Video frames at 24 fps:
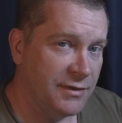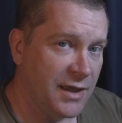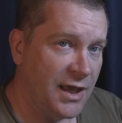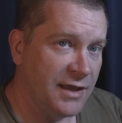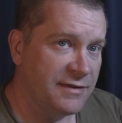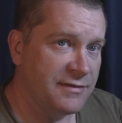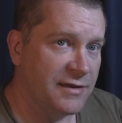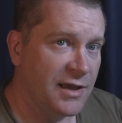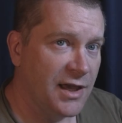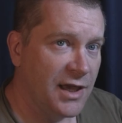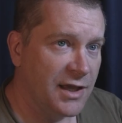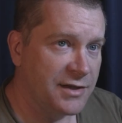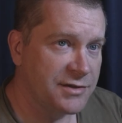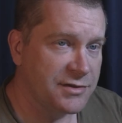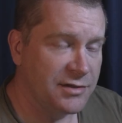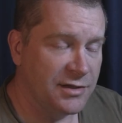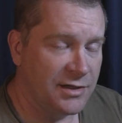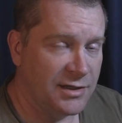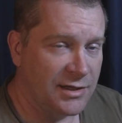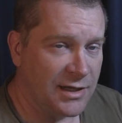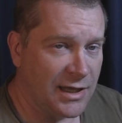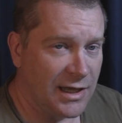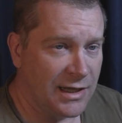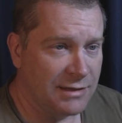That's
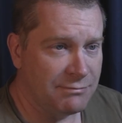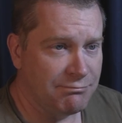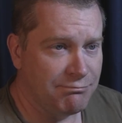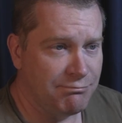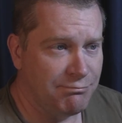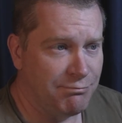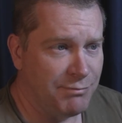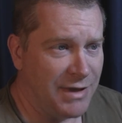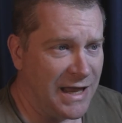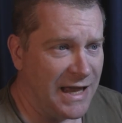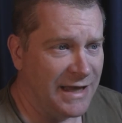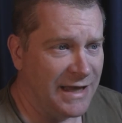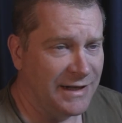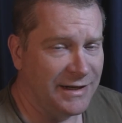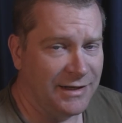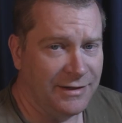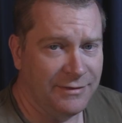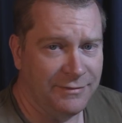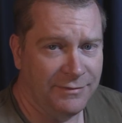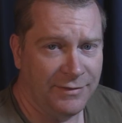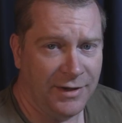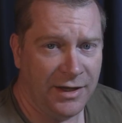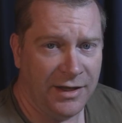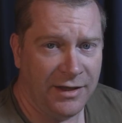actually not bad
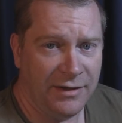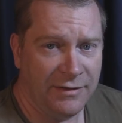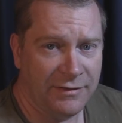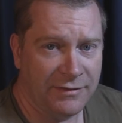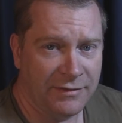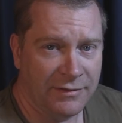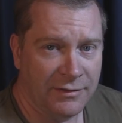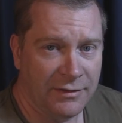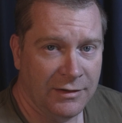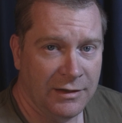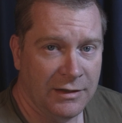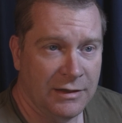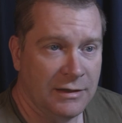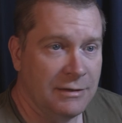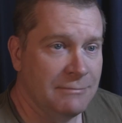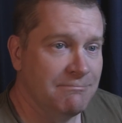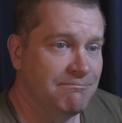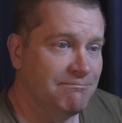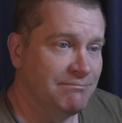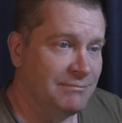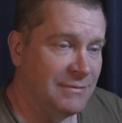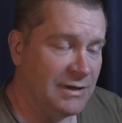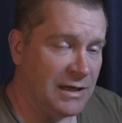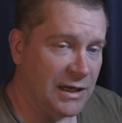advice.
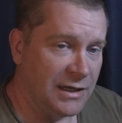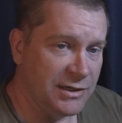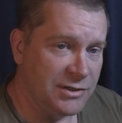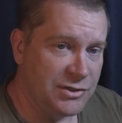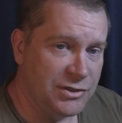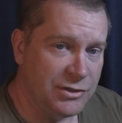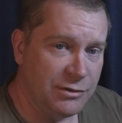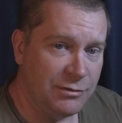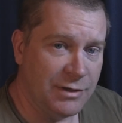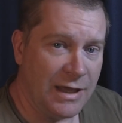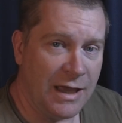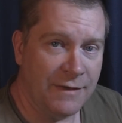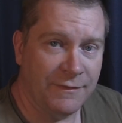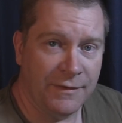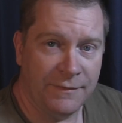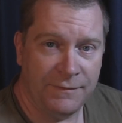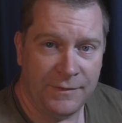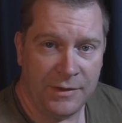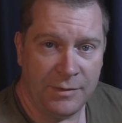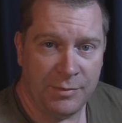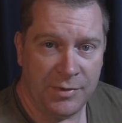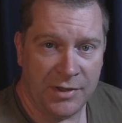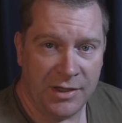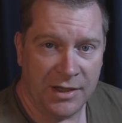I do have a
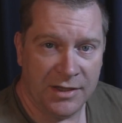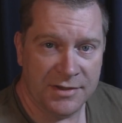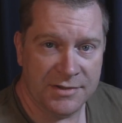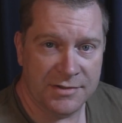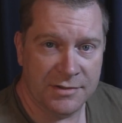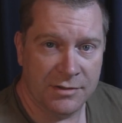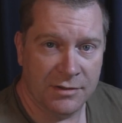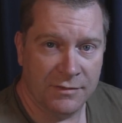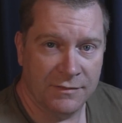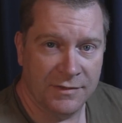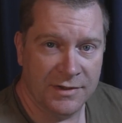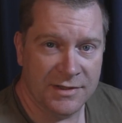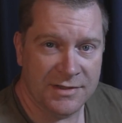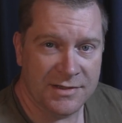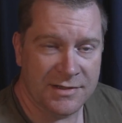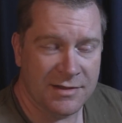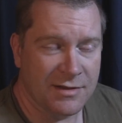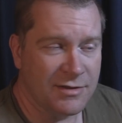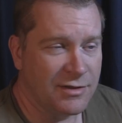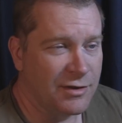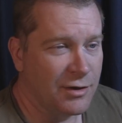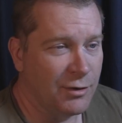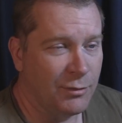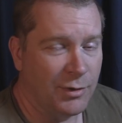V P N service,
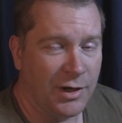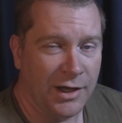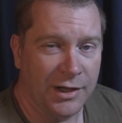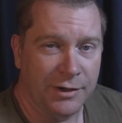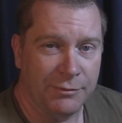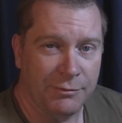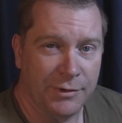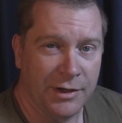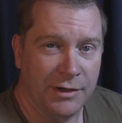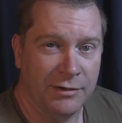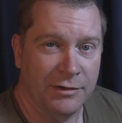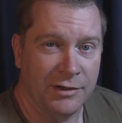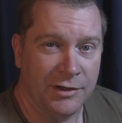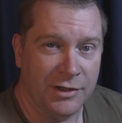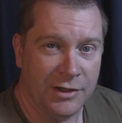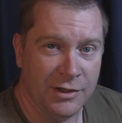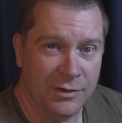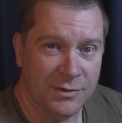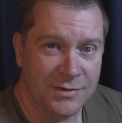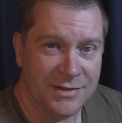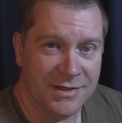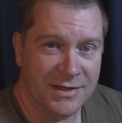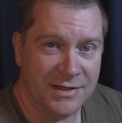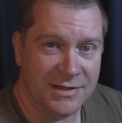though I rarely
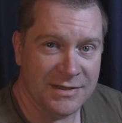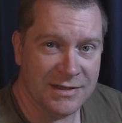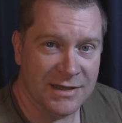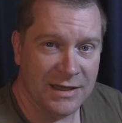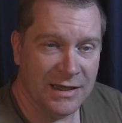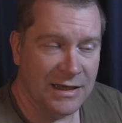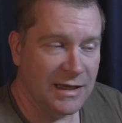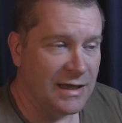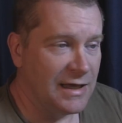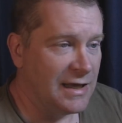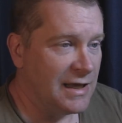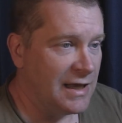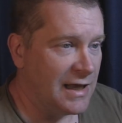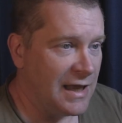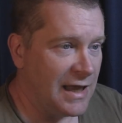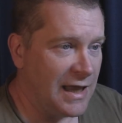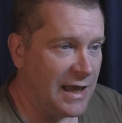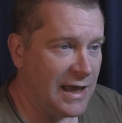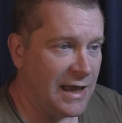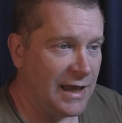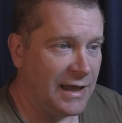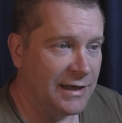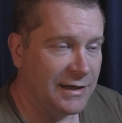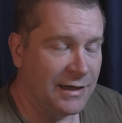use it,
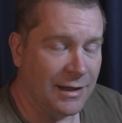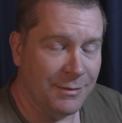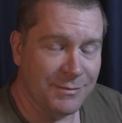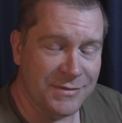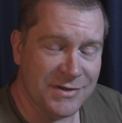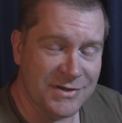and I'm